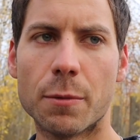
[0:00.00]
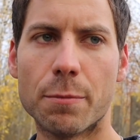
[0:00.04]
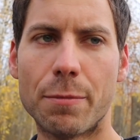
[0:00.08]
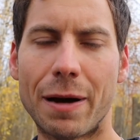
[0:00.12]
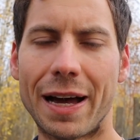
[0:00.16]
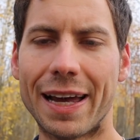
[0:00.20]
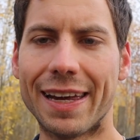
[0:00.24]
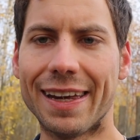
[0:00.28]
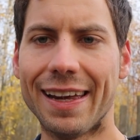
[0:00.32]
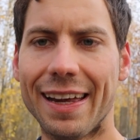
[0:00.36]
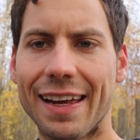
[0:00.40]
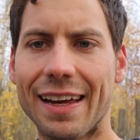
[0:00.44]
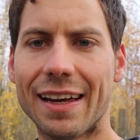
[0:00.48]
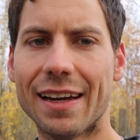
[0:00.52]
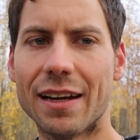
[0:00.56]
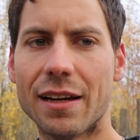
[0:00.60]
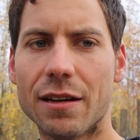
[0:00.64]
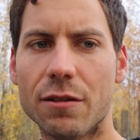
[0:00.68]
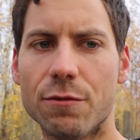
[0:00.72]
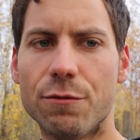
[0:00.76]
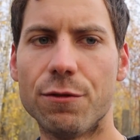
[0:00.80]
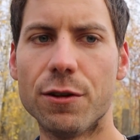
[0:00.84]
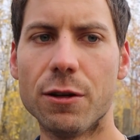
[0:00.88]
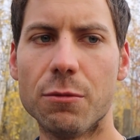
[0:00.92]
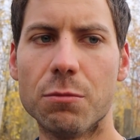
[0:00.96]
by
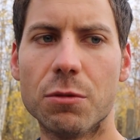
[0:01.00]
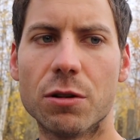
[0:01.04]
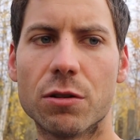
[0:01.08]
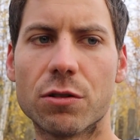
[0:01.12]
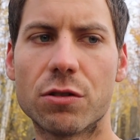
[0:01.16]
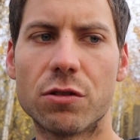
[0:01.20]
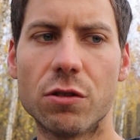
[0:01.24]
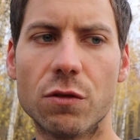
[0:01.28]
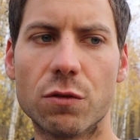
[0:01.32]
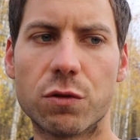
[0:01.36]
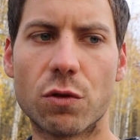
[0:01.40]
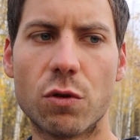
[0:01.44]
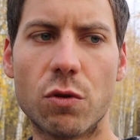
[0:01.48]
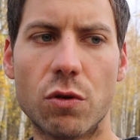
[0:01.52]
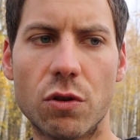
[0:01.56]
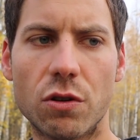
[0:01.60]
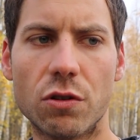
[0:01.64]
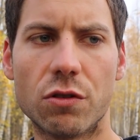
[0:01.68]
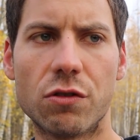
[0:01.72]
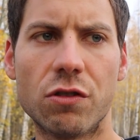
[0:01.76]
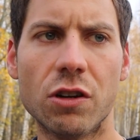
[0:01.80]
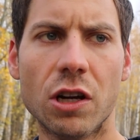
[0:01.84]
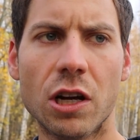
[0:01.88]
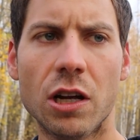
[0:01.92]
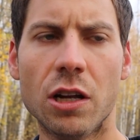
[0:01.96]
hand. Females, of
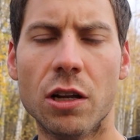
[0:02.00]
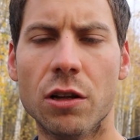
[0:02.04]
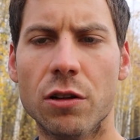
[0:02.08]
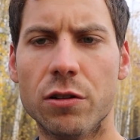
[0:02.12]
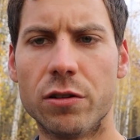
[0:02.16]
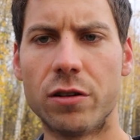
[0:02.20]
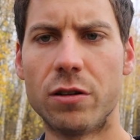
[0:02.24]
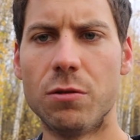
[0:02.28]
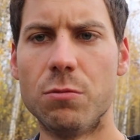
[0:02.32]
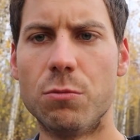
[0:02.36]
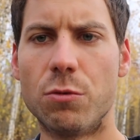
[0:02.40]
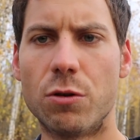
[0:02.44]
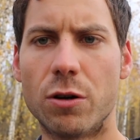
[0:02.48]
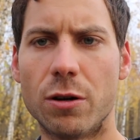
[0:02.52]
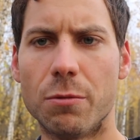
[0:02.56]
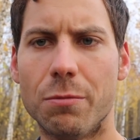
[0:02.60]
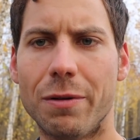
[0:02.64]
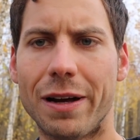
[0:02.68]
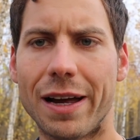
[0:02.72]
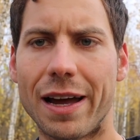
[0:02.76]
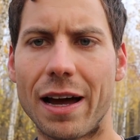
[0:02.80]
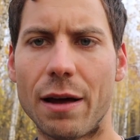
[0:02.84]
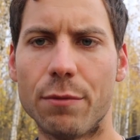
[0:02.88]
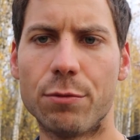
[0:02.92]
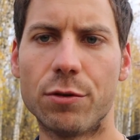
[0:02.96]
course, learn more
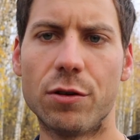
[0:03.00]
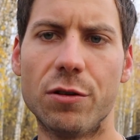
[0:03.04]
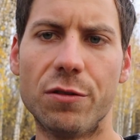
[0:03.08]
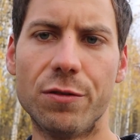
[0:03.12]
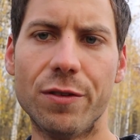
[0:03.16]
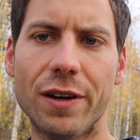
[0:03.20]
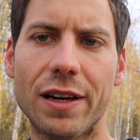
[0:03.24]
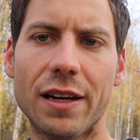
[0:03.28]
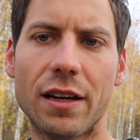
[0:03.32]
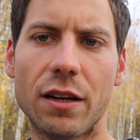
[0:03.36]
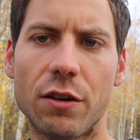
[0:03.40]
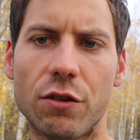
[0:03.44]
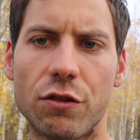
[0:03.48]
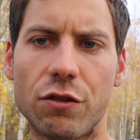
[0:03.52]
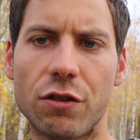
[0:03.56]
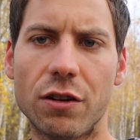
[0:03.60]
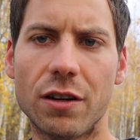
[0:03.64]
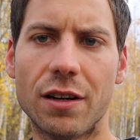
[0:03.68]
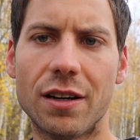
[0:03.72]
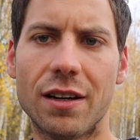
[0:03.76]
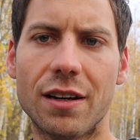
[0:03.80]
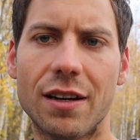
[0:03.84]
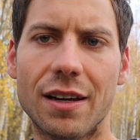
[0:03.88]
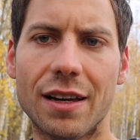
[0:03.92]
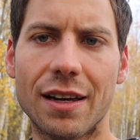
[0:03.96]
by
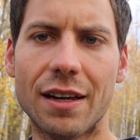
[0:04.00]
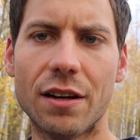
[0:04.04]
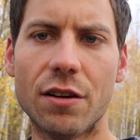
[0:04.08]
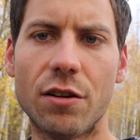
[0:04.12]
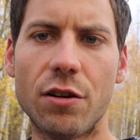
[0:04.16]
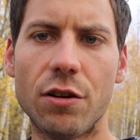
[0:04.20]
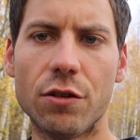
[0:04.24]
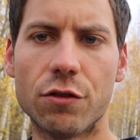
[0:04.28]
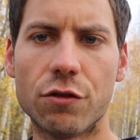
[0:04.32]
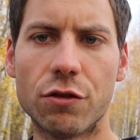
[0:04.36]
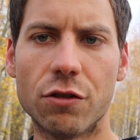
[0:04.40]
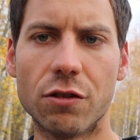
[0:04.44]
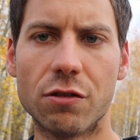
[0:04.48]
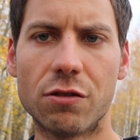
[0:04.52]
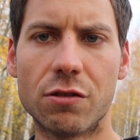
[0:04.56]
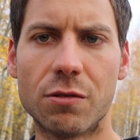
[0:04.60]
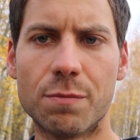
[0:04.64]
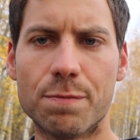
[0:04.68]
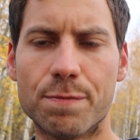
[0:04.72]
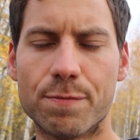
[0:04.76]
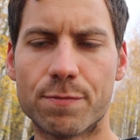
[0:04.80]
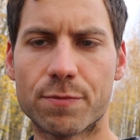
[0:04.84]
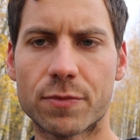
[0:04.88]
observation and are just